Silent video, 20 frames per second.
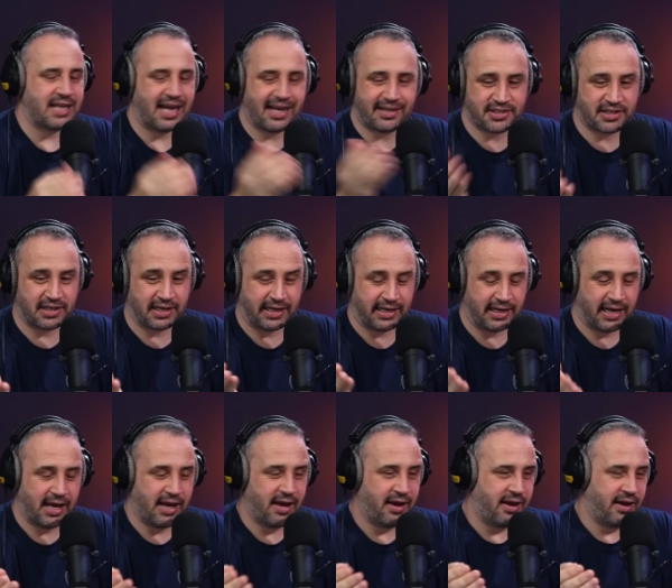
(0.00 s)
And actually,
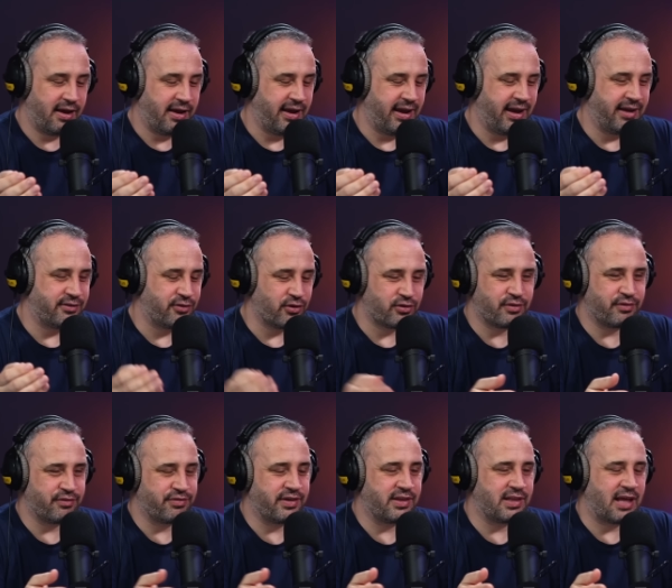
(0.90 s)
it
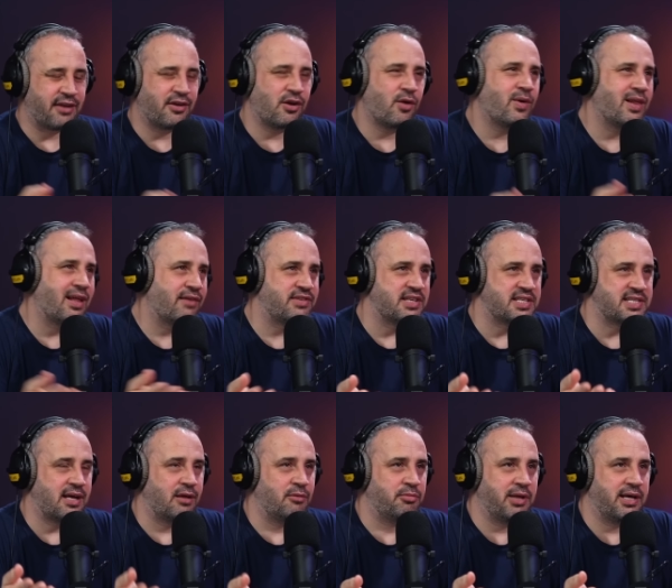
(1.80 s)
doesn't feel. I don't know. We'll have to
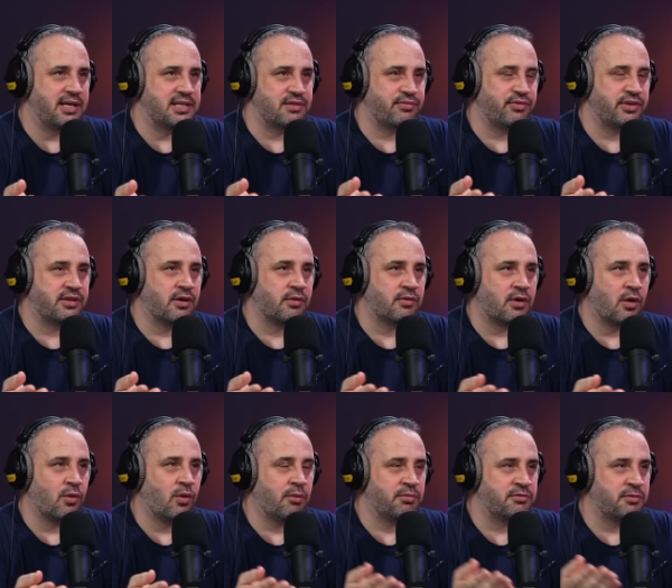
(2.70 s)
sell players if we don't
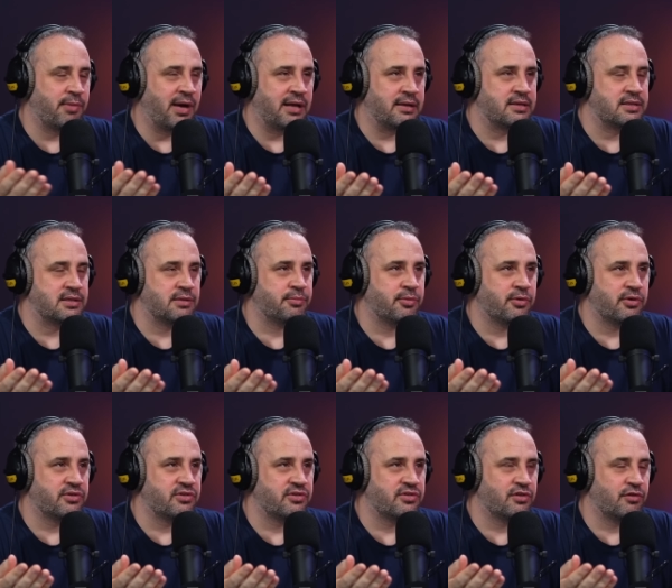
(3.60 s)
go up to balance the
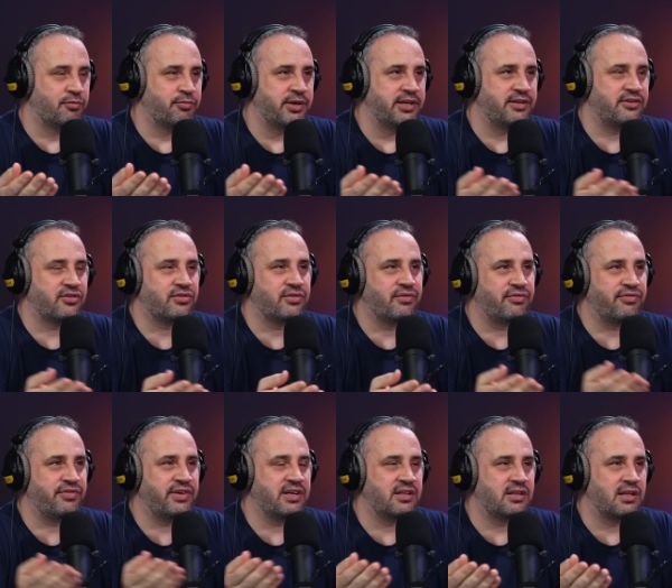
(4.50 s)
books and stuff. But it doesn't
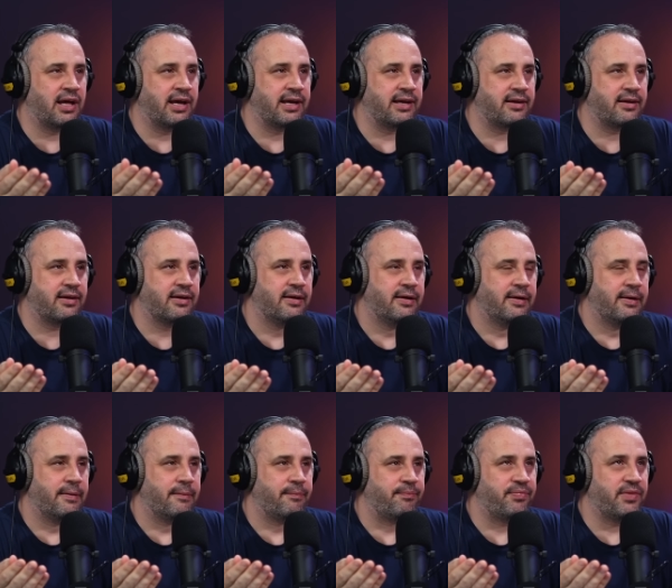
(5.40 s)
feel like
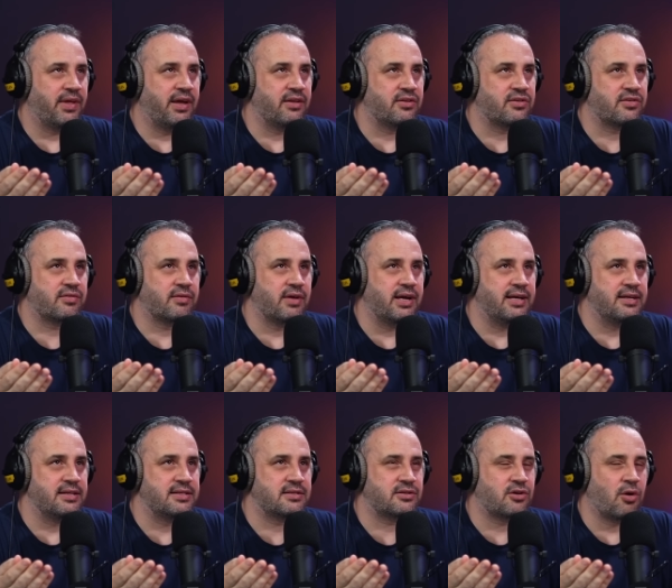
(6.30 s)
it's
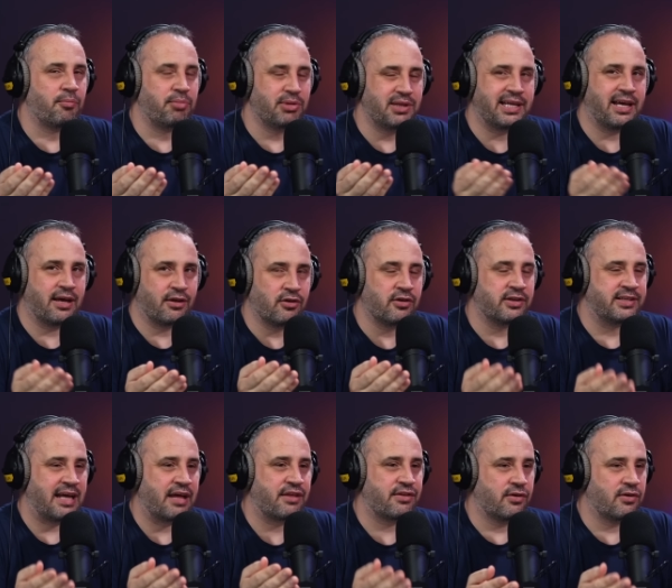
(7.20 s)
it's complete and utter
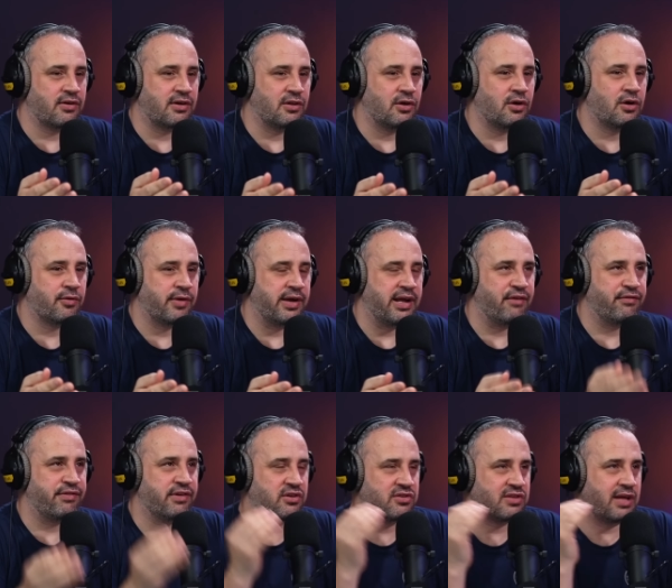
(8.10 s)
death or glory.
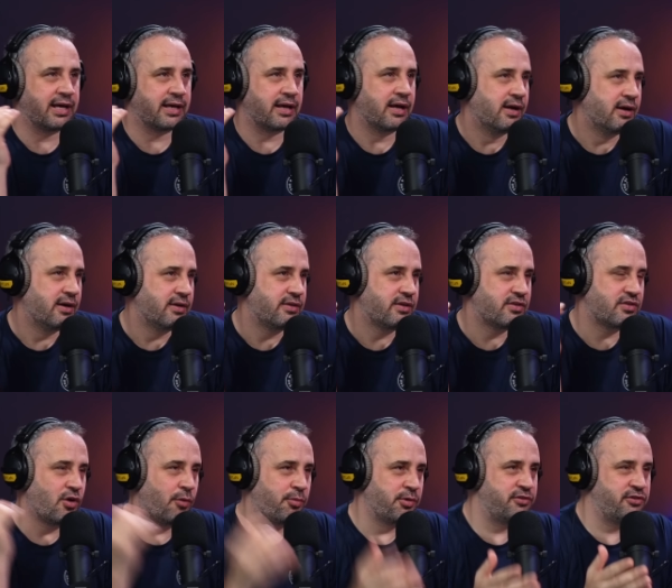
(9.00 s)
It feels like there's
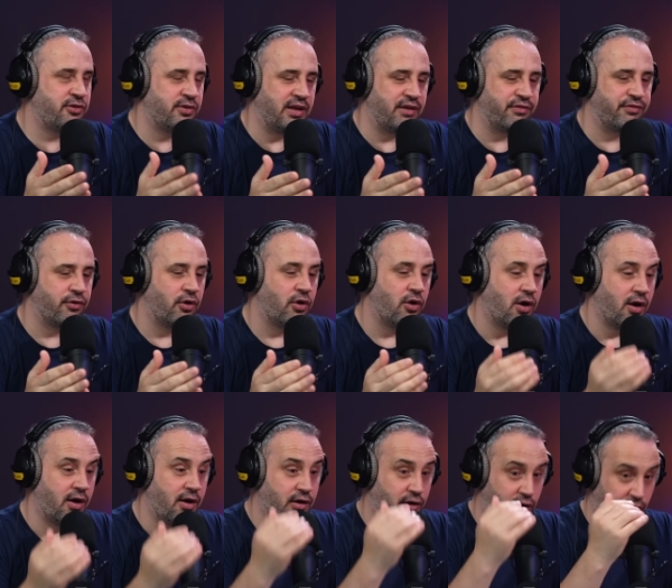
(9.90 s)
an opportunity for
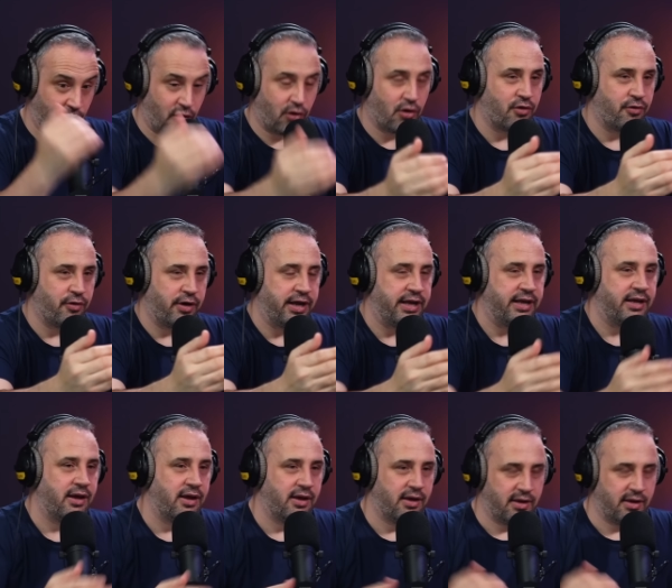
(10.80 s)
glory.